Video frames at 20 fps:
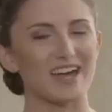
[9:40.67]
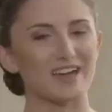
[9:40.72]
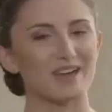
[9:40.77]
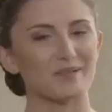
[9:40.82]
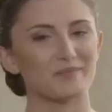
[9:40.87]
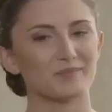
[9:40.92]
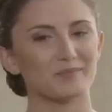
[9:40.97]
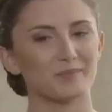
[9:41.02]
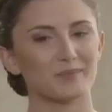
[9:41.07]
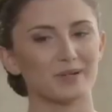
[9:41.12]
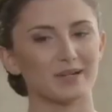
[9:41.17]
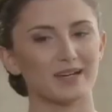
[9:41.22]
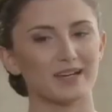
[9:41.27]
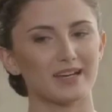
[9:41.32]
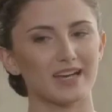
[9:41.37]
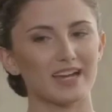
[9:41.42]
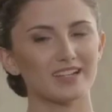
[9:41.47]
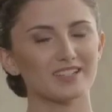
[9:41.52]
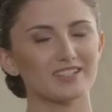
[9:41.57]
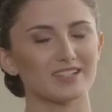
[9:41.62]
I'm
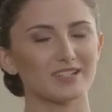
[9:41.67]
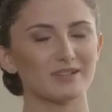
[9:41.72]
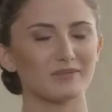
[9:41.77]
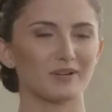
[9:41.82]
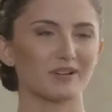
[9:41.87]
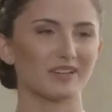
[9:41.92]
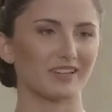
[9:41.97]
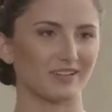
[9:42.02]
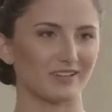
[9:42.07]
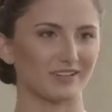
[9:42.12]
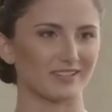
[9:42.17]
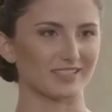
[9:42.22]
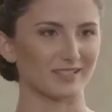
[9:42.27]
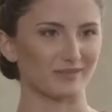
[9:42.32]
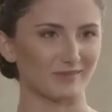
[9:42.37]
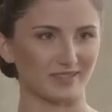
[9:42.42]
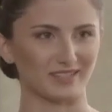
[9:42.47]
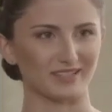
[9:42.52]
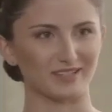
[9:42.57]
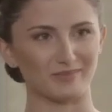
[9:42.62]
actually working on
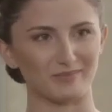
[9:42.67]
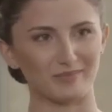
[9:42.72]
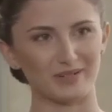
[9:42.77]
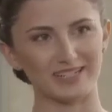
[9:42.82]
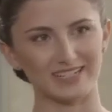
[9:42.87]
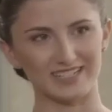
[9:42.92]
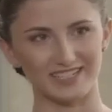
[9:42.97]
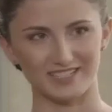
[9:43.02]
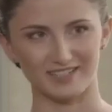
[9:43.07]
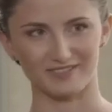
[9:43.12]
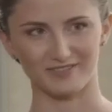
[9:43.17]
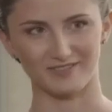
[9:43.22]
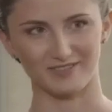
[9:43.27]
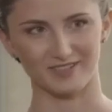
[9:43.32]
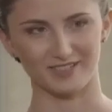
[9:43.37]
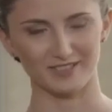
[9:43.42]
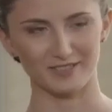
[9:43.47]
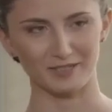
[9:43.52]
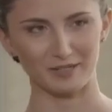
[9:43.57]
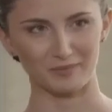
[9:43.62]
something completely
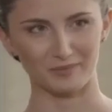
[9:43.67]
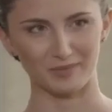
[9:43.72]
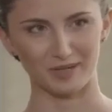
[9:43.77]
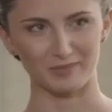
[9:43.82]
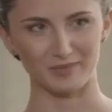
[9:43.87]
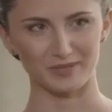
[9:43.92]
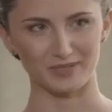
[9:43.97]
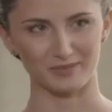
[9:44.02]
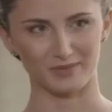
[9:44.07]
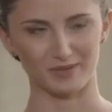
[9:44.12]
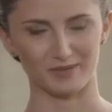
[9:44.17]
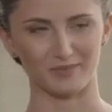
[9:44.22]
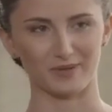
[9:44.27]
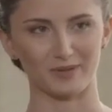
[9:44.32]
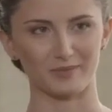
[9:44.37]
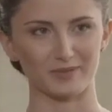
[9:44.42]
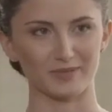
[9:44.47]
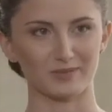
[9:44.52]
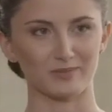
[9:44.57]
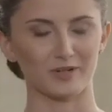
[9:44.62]
different on my Beauty with a
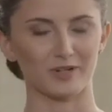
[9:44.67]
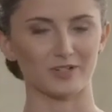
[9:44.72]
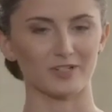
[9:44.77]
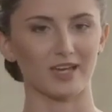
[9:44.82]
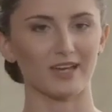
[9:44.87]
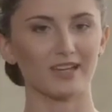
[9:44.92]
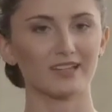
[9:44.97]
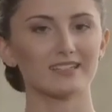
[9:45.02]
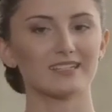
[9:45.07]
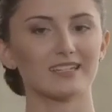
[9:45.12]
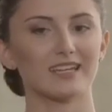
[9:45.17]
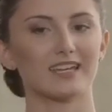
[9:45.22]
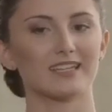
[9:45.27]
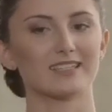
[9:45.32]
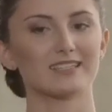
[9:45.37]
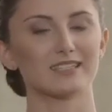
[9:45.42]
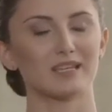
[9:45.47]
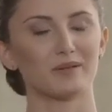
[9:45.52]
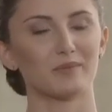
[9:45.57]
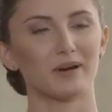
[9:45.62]
Purpose project.
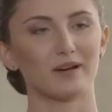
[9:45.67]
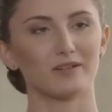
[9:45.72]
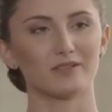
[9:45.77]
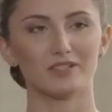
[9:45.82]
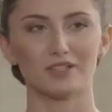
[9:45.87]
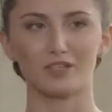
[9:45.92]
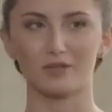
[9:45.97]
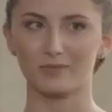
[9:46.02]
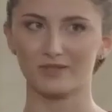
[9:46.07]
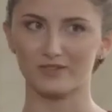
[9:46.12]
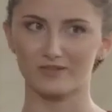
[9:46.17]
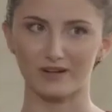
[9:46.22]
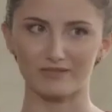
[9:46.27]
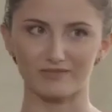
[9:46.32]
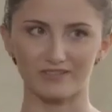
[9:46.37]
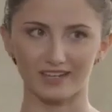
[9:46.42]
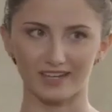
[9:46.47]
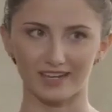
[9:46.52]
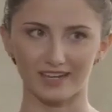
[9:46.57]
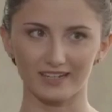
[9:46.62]
It's about human
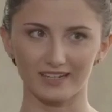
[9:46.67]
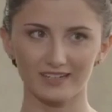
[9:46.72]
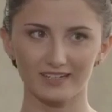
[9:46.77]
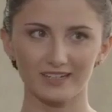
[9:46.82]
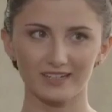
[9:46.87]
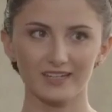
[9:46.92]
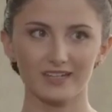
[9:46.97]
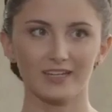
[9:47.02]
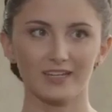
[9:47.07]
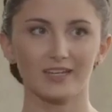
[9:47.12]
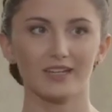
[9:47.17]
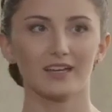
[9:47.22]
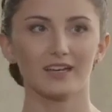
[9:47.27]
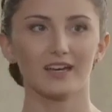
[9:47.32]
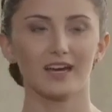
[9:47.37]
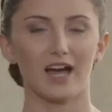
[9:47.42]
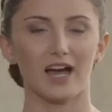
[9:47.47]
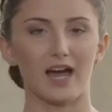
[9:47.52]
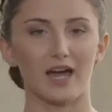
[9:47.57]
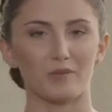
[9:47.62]
trafficking.
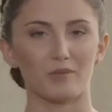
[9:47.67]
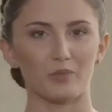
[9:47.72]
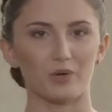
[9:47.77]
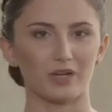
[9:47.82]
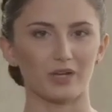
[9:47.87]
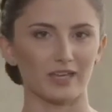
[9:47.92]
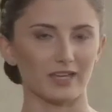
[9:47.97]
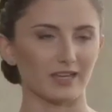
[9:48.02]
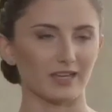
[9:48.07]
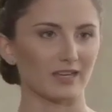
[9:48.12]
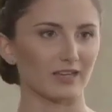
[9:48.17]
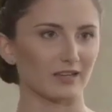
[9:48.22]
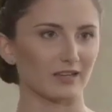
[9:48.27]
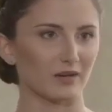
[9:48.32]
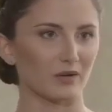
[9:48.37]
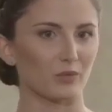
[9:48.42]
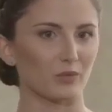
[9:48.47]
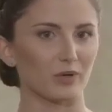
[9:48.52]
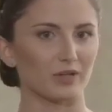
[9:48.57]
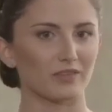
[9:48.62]
Mm-hmm. I'm
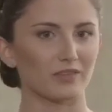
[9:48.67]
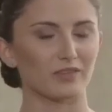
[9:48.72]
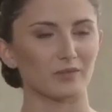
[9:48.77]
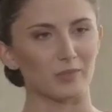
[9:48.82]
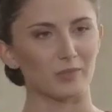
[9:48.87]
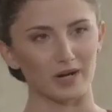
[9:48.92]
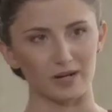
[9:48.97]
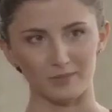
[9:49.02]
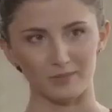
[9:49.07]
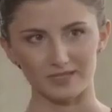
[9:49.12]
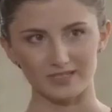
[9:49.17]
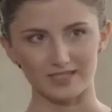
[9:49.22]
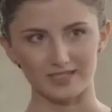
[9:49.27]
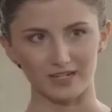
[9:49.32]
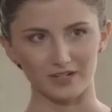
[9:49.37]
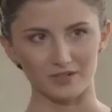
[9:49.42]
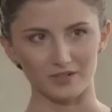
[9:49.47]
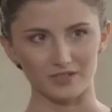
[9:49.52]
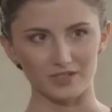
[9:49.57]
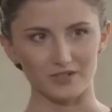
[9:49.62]
working with the Parliament
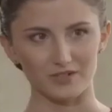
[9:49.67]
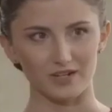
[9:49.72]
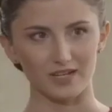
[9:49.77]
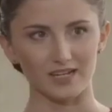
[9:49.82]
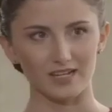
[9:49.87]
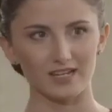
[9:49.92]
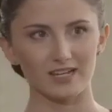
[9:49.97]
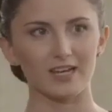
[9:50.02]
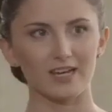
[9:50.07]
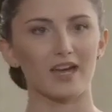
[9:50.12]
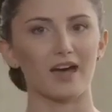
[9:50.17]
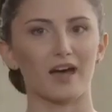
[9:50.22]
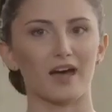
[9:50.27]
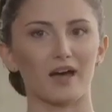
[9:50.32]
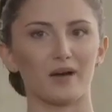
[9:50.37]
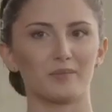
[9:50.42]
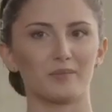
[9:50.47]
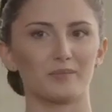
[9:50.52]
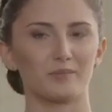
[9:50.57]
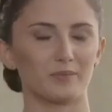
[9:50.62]
Secretary,
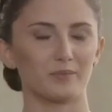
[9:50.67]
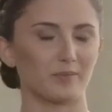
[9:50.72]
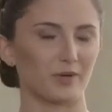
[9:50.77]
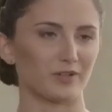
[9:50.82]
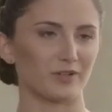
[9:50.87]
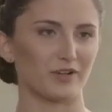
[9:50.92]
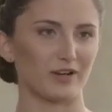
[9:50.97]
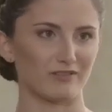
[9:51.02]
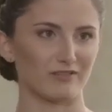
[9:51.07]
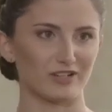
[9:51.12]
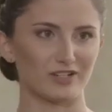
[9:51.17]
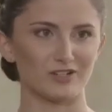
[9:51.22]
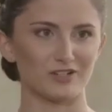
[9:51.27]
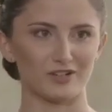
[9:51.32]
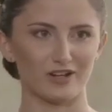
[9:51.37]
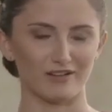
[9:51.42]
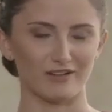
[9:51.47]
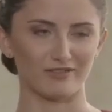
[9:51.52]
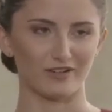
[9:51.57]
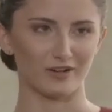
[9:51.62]
Honorable
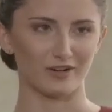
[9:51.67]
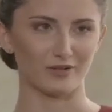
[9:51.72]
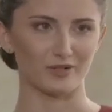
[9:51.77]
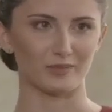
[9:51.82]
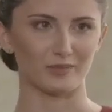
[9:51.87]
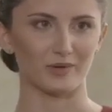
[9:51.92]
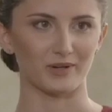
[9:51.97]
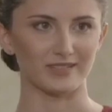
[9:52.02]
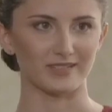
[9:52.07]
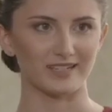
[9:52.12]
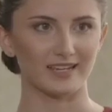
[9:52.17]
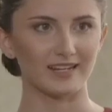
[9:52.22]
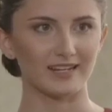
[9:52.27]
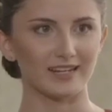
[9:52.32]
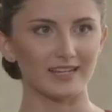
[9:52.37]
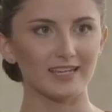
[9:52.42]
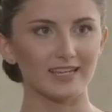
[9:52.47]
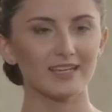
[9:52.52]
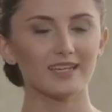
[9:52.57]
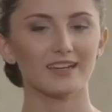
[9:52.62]
Giulia Farrugia
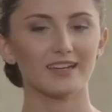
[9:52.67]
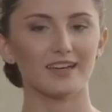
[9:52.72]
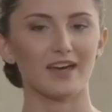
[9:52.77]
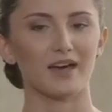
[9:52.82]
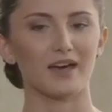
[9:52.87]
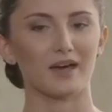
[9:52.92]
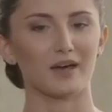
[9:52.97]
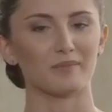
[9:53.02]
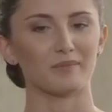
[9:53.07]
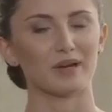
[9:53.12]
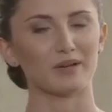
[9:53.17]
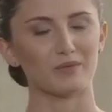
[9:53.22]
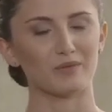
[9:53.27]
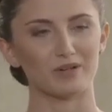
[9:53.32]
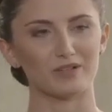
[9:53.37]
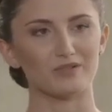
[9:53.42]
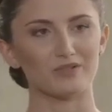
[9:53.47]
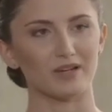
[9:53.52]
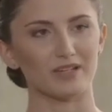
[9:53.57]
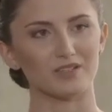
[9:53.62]
Portelli, and
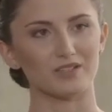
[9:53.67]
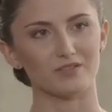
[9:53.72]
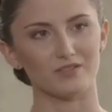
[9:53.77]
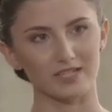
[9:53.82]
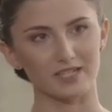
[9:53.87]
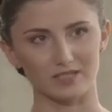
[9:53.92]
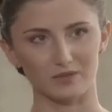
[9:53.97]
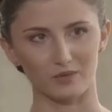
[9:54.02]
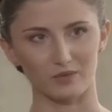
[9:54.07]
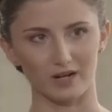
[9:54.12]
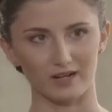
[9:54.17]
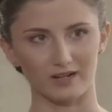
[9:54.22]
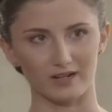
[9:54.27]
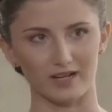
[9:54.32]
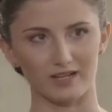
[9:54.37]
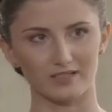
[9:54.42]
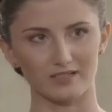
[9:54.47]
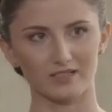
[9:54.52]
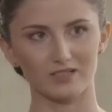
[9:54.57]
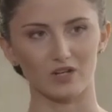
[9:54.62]
we're trying to raise
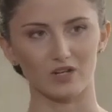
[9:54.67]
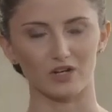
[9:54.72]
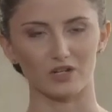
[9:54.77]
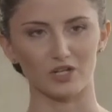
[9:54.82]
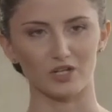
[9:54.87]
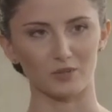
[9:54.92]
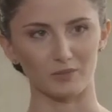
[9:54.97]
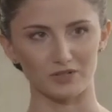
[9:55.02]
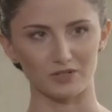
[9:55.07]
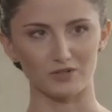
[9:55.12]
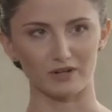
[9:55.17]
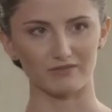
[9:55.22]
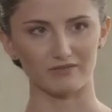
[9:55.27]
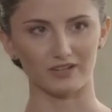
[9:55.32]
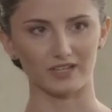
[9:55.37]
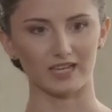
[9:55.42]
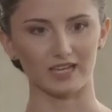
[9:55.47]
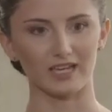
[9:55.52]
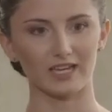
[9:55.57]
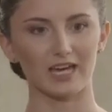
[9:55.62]
awareness on human
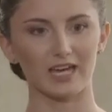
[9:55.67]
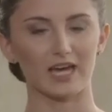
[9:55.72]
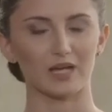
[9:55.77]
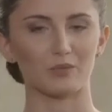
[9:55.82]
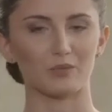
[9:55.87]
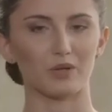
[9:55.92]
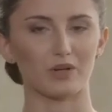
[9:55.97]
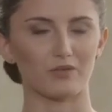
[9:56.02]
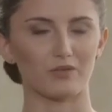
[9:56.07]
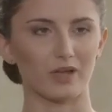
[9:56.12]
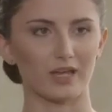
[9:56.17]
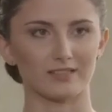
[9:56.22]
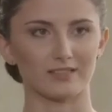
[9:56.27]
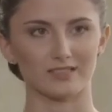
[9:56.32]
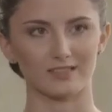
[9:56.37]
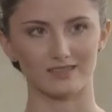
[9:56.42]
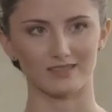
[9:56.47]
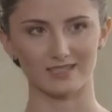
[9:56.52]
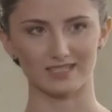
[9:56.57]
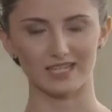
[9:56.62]
trafficking. And we
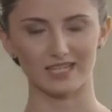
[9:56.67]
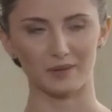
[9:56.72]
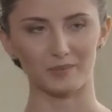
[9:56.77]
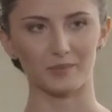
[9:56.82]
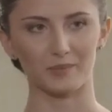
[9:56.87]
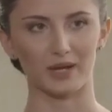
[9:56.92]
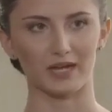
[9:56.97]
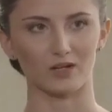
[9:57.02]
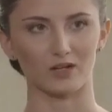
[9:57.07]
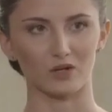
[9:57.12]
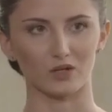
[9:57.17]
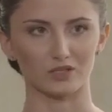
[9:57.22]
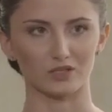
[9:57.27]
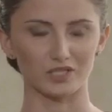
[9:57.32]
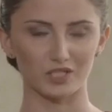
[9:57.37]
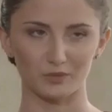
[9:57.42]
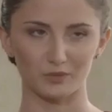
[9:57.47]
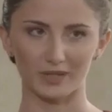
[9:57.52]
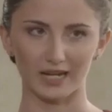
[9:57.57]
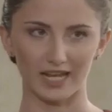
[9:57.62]
created this campaign
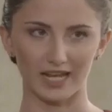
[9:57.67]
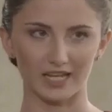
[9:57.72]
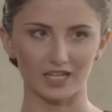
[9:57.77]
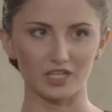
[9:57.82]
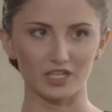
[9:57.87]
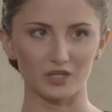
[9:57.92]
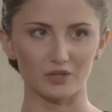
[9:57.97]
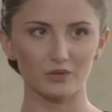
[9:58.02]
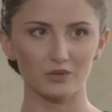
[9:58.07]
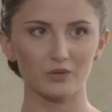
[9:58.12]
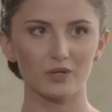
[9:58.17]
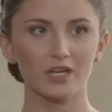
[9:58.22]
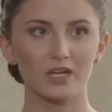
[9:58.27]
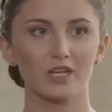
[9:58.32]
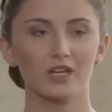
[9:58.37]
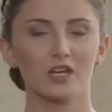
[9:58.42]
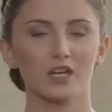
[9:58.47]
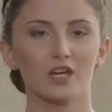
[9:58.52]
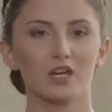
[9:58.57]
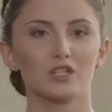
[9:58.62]
called Human Like You
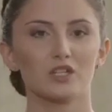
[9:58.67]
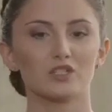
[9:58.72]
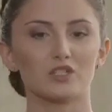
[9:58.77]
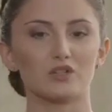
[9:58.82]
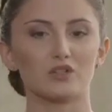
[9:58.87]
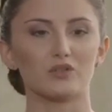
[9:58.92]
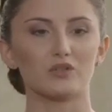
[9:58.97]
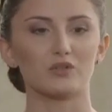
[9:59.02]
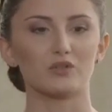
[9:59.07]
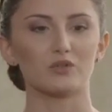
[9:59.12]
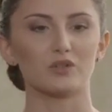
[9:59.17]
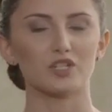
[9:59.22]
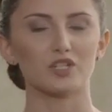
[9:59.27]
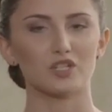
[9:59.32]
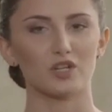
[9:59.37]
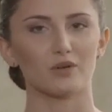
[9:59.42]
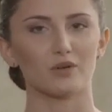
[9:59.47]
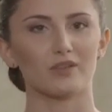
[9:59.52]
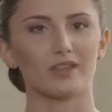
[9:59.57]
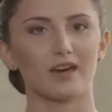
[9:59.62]
to
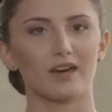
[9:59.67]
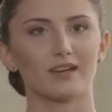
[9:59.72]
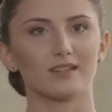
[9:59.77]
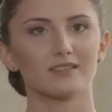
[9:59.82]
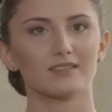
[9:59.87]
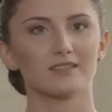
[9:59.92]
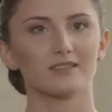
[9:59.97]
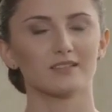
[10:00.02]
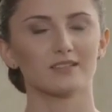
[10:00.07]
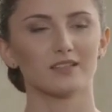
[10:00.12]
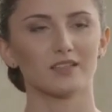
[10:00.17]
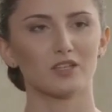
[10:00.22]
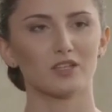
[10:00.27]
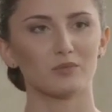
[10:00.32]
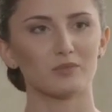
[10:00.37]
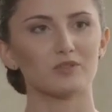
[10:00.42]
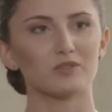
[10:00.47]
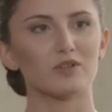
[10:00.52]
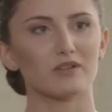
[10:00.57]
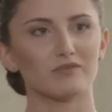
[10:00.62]
show that
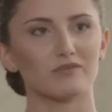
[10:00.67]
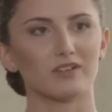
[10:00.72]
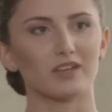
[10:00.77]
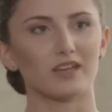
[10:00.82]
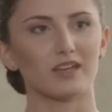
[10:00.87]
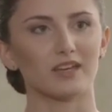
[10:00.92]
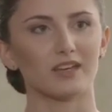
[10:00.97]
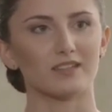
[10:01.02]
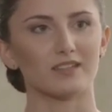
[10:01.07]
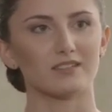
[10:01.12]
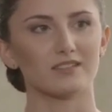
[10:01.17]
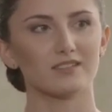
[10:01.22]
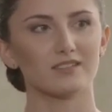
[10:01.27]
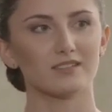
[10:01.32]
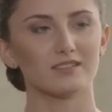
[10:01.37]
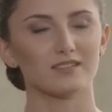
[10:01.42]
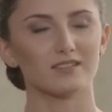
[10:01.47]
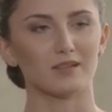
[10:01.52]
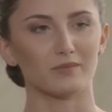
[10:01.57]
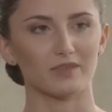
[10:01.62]
human trafficking is
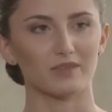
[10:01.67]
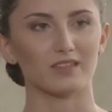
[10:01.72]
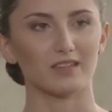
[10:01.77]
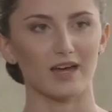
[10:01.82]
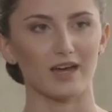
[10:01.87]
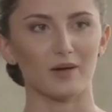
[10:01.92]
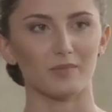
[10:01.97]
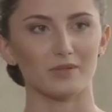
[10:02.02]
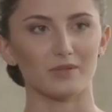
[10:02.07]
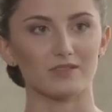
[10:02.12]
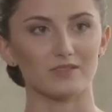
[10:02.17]
something that